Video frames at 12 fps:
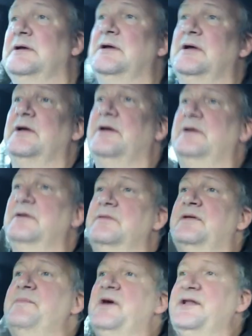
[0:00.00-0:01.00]
uh,
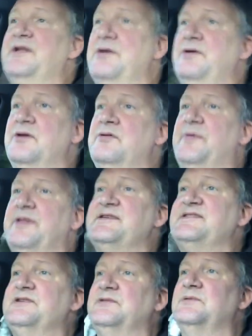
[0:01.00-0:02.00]
they might know you, but they
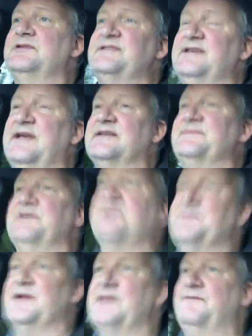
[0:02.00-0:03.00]
still want to get as much
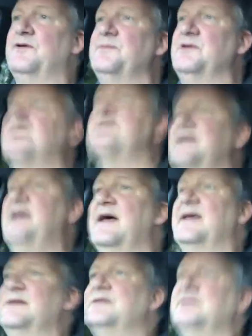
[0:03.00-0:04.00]
money from you as they
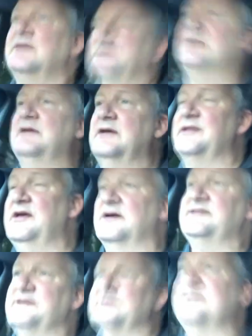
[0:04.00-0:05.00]
can. And, and the
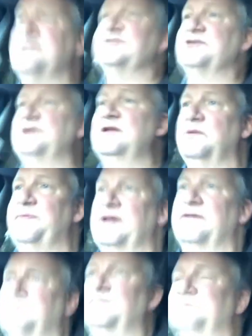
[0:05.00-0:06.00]
idea is to do a little bit
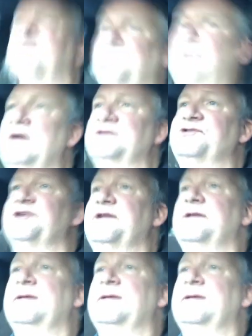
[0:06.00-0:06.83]
of bartering.